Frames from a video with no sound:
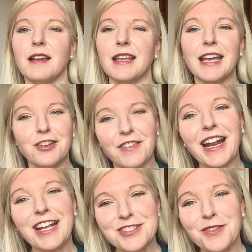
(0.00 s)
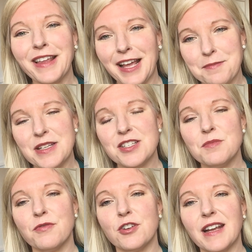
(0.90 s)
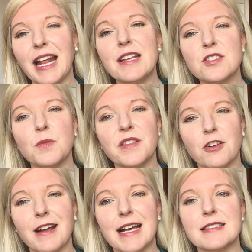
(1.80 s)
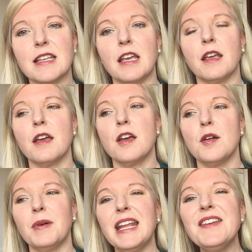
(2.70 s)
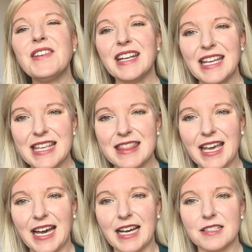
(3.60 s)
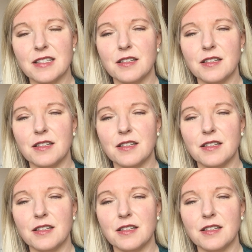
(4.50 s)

Again, you got to answer, like I mentioned before, you got to answer what they're asking, but even in that,